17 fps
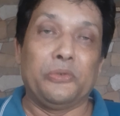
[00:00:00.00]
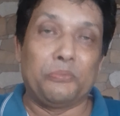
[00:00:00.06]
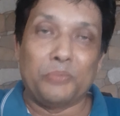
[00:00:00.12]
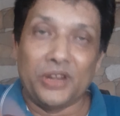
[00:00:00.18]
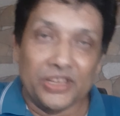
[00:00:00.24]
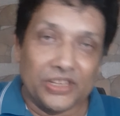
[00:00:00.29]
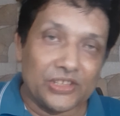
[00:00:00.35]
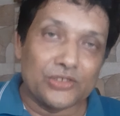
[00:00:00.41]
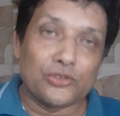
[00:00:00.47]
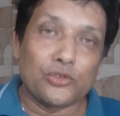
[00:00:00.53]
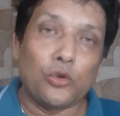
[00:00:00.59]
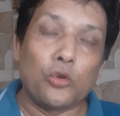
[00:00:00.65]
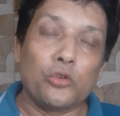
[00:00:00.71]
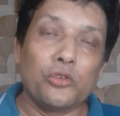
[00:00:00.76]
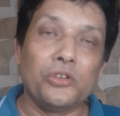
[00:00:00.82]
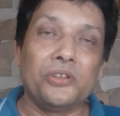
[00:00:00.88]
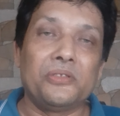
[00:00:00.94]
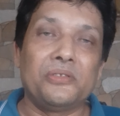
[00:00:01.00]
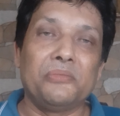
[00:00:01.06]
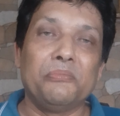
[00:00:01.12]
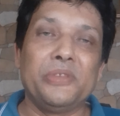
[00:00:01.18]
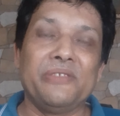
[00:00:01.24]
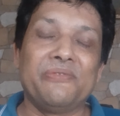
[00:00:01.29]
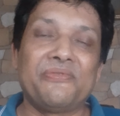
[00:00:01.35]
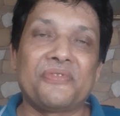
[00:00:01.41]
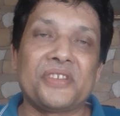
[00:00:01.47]
Please don't
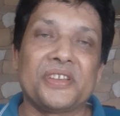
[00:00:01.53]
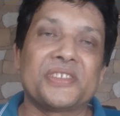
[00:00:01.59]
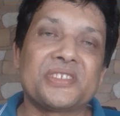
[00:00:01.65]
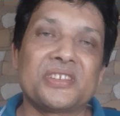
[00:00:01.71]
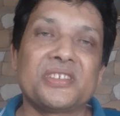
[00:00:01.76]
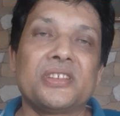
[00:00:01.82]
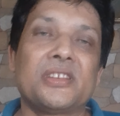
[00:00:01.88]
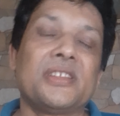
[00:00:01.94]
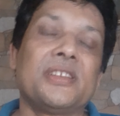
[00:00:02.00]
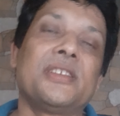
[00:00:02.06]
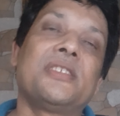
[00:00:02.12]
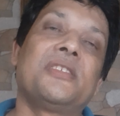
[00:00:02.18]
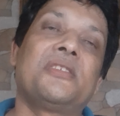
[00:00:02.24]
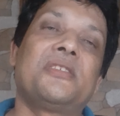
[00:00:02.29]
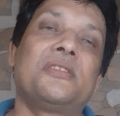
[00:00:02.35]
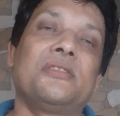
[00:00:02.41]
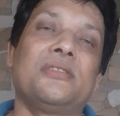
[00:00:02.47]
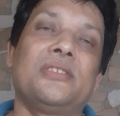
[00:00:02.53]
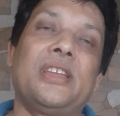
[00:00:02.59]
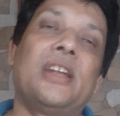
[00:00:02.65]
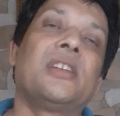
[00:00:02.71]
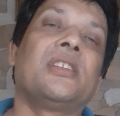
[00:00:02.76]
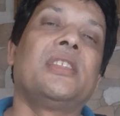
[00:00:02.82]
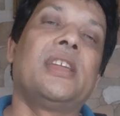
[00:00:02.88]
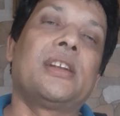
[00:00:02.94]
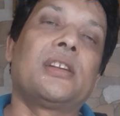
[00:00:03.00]
be frustrated
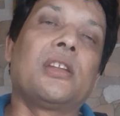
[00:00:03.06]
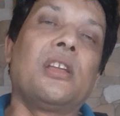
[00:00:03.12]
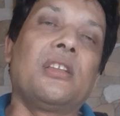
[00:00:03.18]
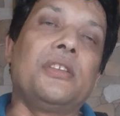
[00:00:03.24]
that